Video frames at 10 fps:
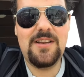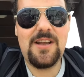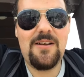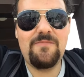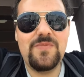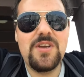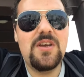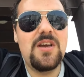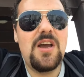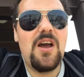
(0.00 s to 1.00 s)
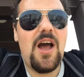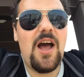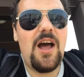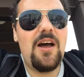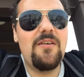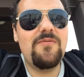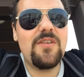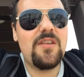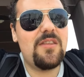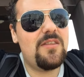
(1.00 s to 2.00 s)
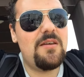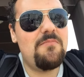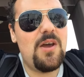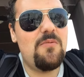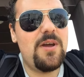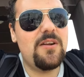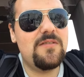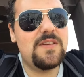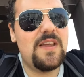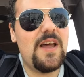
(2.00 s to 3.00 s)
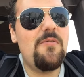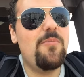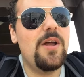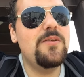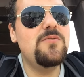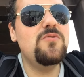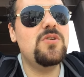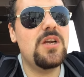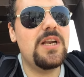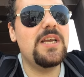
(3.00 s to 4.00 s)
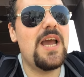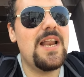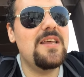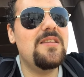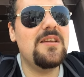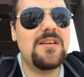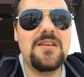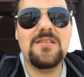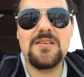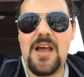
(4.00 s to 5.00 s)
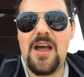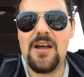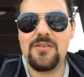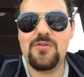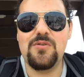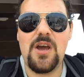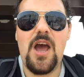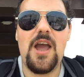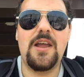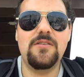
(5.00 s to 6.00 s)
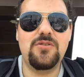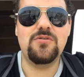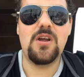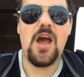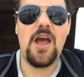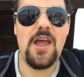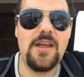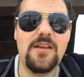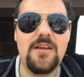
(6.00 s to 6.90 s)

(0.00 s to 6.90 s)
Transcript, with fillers: Um, uh, they may or may not say that, but usually anything that's uh, kunai, junai,